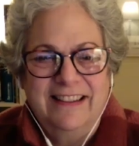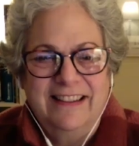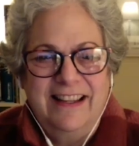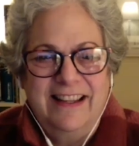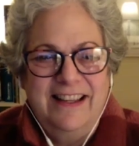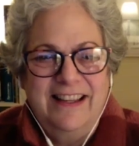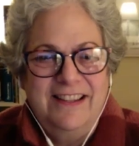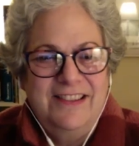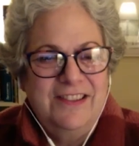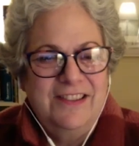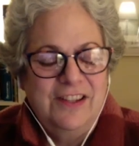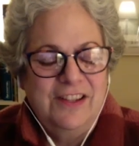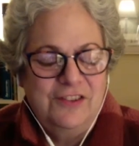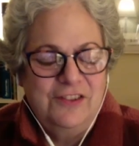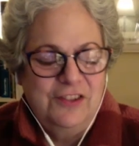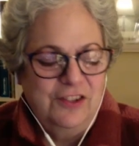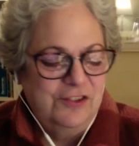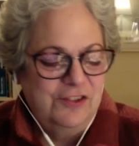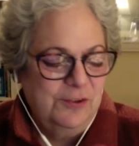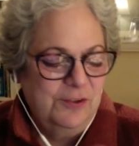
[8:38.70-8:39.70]
It's such
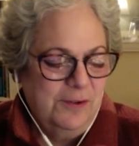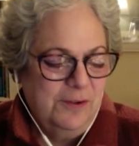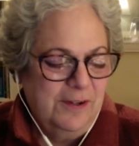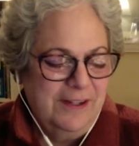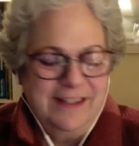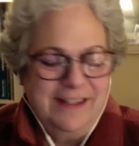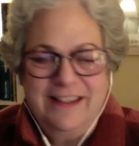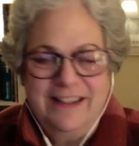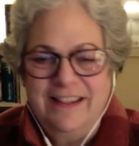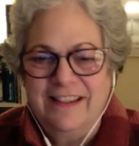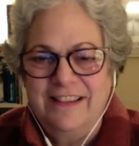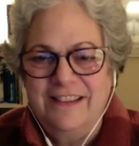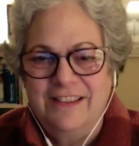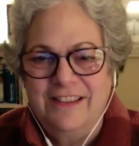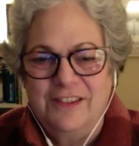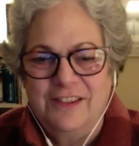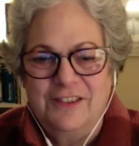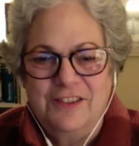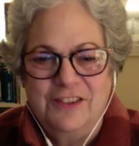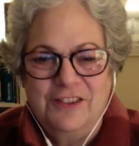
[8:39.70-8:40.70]
a joy. It's
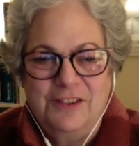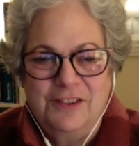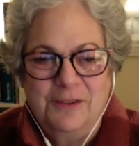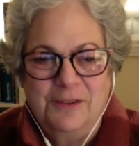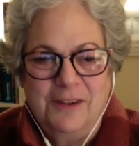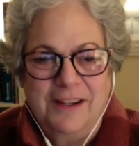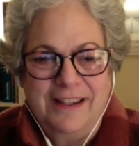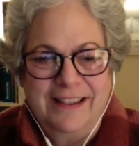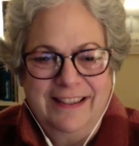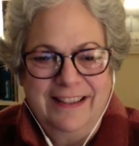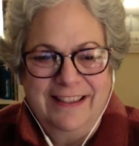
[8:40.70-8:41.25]
such a joy.